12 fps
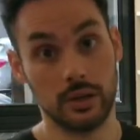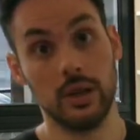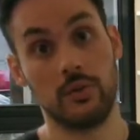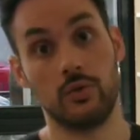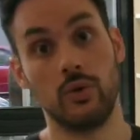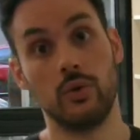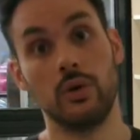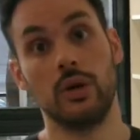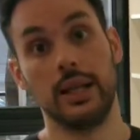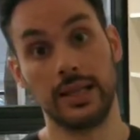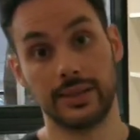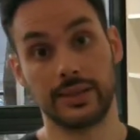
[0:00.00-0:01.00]
Therefore,
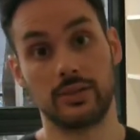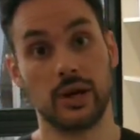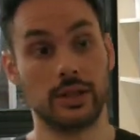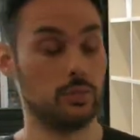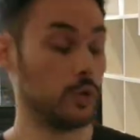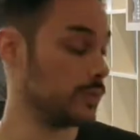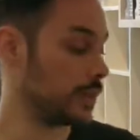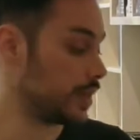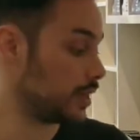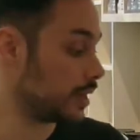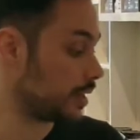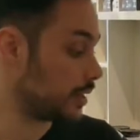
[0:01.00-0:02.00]
let's extract more.
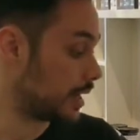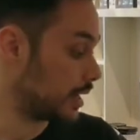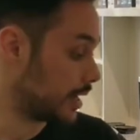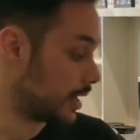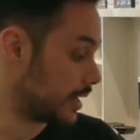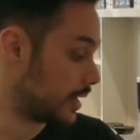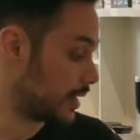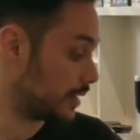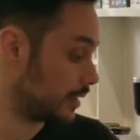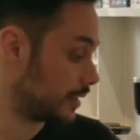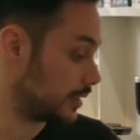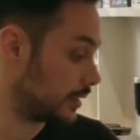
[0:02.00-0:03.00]

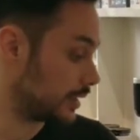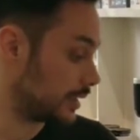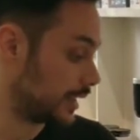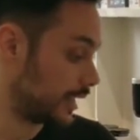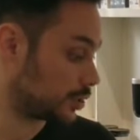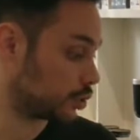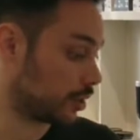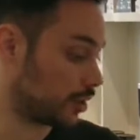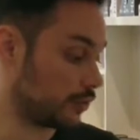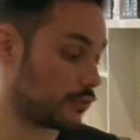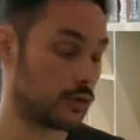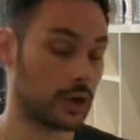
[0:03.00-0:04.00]
And that's
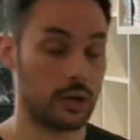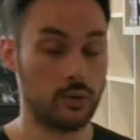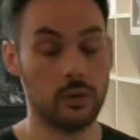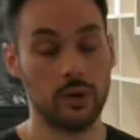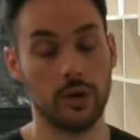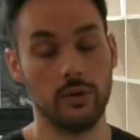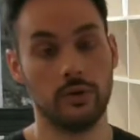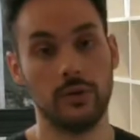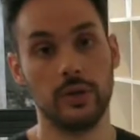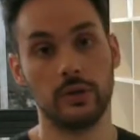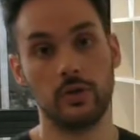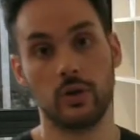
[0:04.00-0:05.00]
all for our
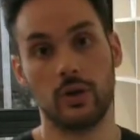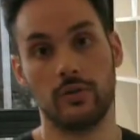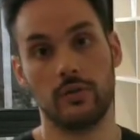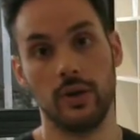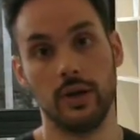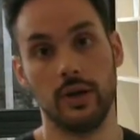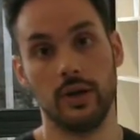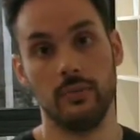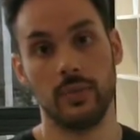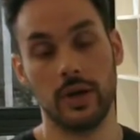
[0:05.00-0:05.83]
filter coffee